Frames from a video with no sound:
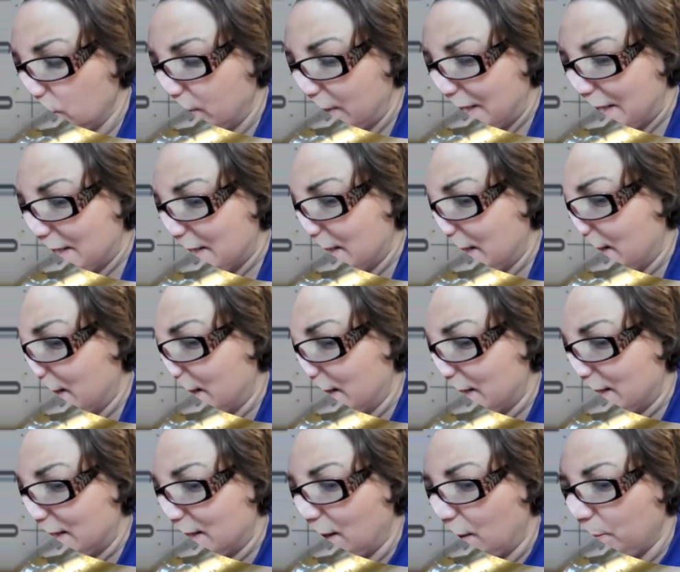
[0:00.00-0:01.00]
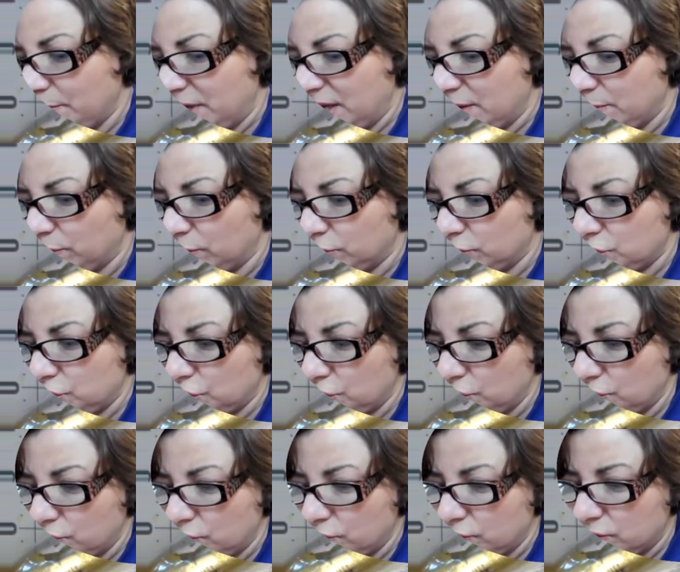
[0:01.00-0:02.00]
going to see that some people
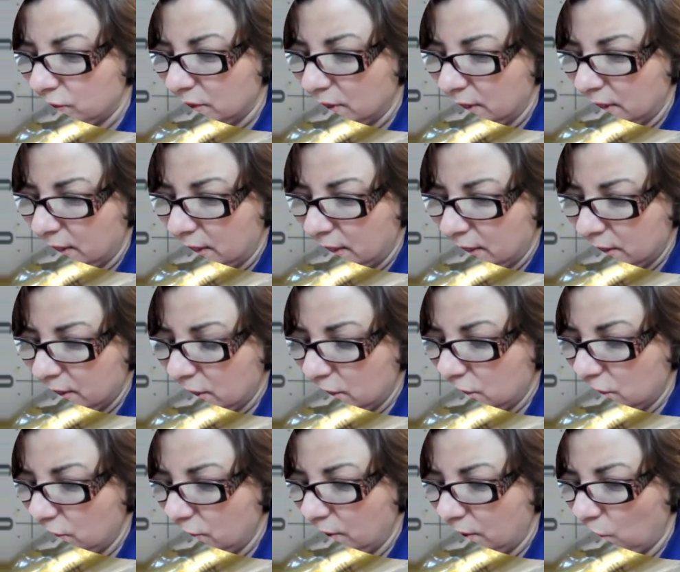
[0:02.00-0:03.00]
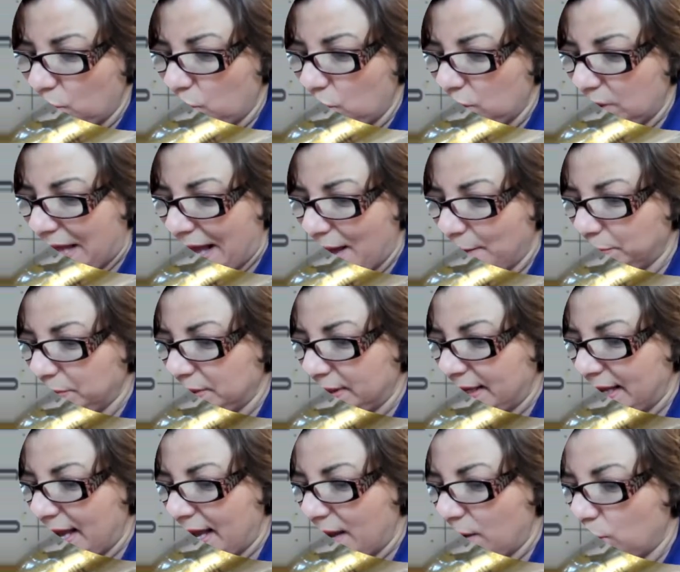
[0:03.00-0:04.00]
choose to do their wool
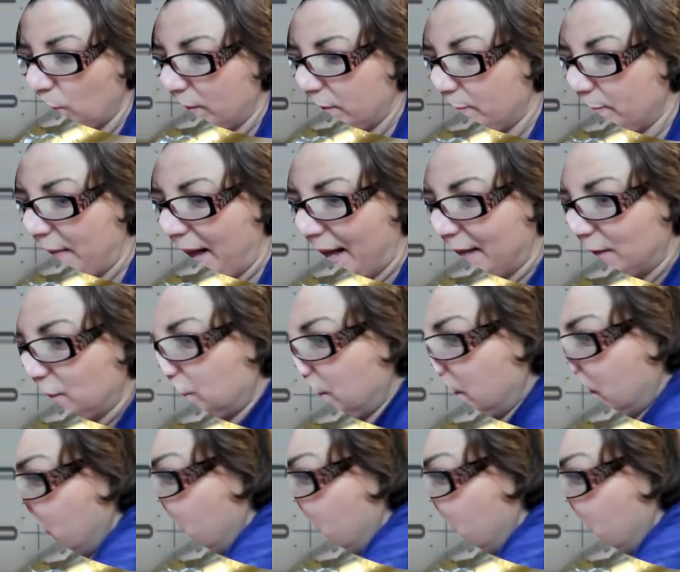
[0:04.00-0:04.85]
applique with matching